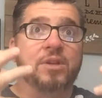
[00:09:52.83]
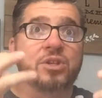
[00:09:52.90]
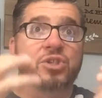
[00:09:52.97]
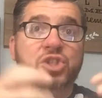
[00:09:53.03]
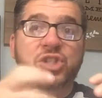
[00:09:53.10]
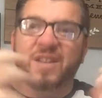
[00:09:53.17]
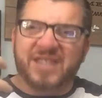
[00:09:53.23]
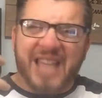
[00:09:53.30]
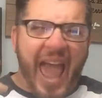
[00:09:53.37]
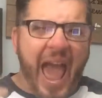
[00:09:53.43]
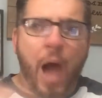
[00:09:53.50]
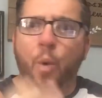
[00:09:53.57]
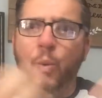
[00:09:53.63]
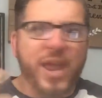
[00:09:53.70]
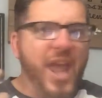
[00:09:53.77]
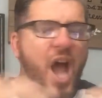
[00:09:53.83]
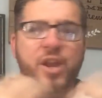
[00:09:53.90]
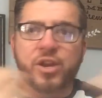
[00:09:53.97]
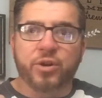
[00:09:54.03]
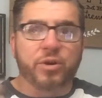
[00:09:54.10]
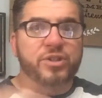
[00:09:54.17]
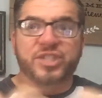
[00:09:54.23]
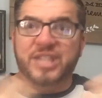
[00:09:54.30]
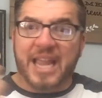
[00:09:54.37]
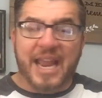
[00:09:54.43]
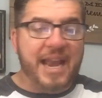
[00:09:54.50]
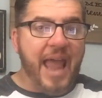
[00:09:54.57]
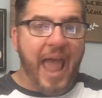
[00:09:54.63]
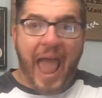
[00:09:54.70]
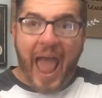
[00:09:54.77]
shifts how we
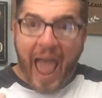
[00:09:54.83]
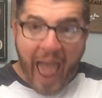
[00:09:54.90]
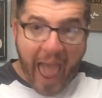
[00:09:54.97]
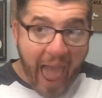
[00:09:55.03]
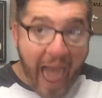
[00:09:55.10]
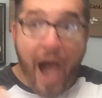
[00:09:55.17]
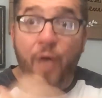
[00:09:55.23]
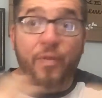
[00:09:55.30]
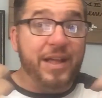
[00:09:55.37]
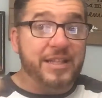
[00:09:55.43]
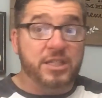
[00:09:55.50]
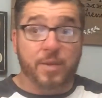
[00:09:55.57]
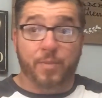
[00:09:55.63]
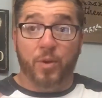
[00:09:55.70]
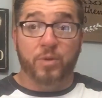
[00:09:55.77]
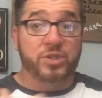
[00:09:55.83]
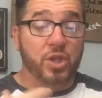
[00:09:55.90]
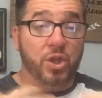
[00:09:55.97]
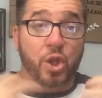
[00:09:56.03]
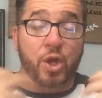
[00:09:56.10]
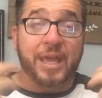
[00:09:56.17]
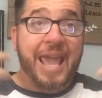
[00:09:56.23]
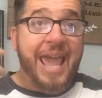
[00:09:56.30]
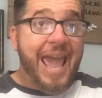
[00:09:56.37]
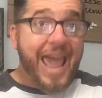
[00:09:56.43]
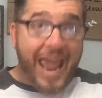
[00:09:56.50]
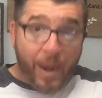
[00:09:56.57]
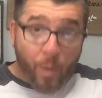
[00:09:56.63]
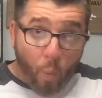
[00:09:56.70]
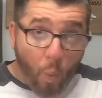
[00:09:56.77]
understand how that's supposed to look
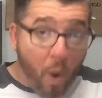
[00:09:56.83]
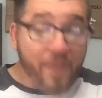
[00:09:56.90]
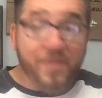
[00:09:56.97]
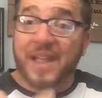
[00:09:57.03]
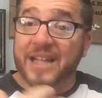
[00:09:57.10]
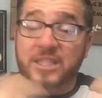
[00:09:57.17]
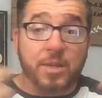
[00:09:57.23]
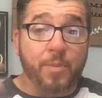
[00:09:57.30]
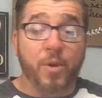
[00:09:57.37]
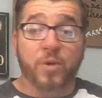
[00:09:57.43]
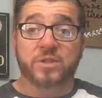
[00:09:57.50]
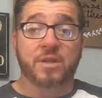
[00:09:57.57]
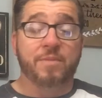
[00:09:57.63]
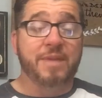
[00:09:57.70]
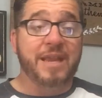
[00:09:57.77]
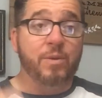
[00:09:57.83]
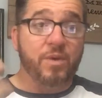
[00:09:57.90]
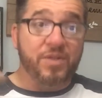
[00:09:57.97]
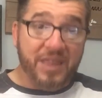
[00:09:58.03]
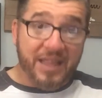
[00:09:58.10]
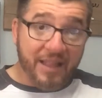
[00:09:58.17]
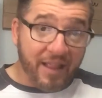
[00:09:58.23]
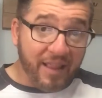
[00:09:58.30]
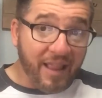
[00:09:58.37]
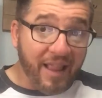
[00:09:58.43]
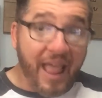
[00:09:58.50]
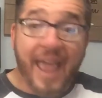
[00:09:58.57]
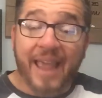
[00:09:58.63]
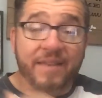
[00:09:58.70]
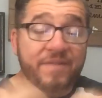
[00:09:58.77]
and what that's supposed to mean within the
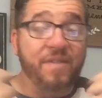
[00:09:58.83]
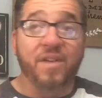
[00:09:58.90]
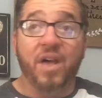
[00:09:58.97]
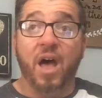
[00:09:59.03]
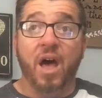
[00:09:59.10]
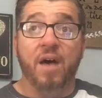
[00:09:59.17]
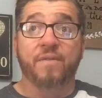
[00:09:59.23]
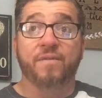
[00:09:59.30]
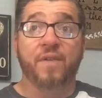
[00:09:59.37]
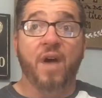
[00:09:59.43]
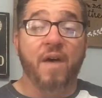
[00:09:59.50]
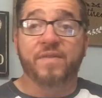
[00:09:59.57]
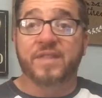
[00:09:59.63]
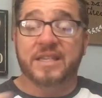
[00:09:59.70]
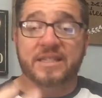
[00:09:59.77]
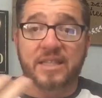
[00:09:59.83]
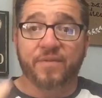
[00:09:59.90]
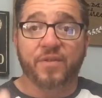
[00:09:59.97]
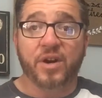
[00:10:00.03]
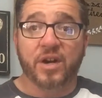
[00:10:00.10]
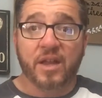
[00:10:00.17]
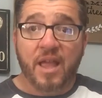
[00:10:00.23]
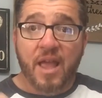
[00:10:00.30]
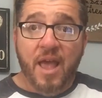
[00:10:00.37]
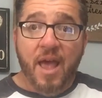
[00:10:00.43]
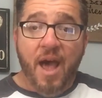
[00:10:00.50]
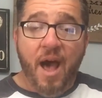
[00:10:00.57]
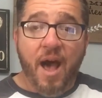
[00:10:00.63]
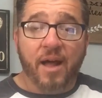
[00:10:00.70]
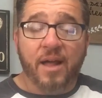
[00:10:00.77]
life of these different
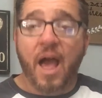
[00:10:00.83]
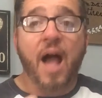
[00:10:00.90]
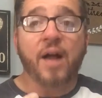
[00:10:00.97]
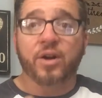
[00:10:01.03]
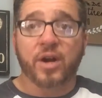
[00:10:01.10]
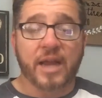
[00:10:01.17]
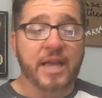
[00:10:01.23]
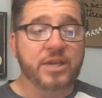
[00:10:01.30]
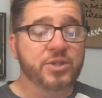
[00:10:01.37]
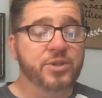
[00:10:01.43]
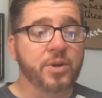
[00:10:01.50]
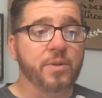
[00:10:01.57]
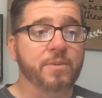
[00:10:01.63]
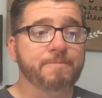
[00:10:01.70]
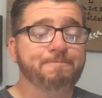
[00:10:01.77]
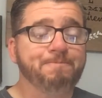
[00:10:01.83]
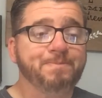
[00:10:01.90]
congregational